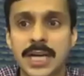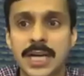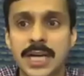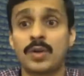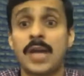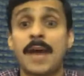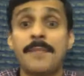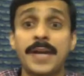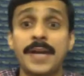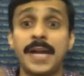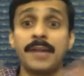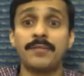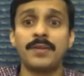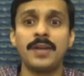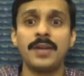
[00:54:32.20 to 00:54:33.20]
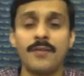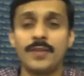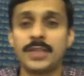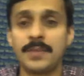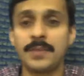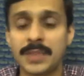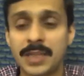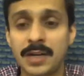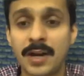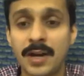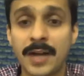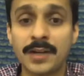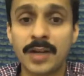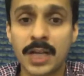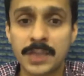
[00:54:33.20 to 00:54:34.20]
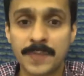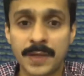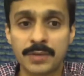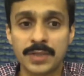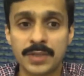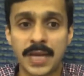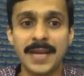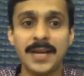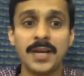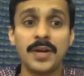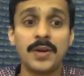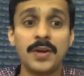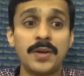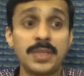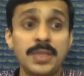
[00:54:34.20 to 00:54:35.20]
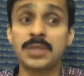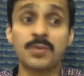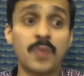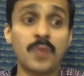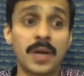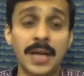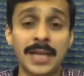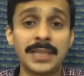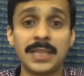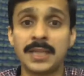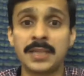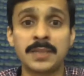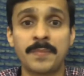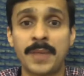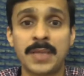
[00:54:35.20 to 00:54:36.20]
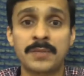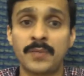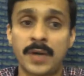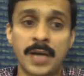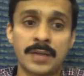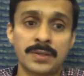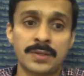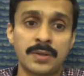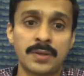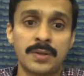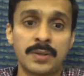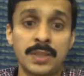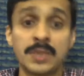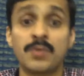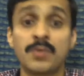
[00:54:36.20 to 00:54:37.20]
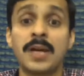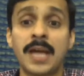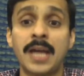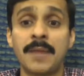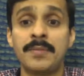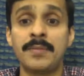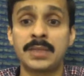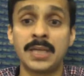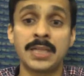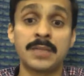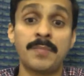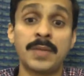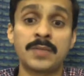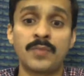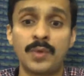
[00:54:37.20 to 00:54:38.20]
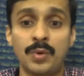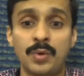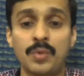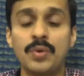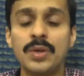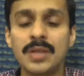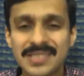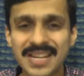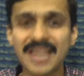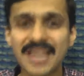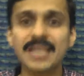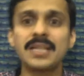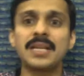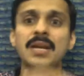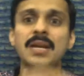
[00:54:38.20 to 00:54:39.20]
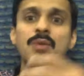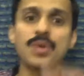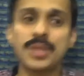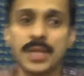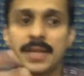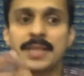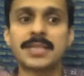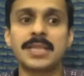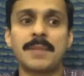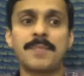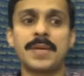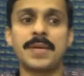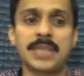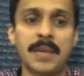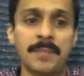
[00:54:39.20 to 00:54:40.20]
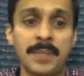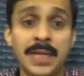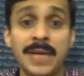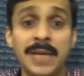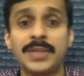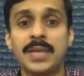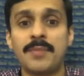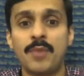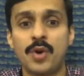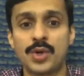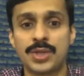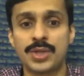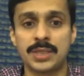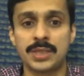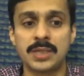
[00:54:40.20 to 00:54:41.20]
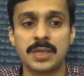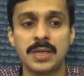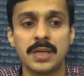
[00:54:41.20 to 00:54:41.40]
collaborate with your mother-in-law and your husband. Say, this is what I think is the best for us. This is what I think is the best for you. Start negotiating step by step. Deal with the emotions.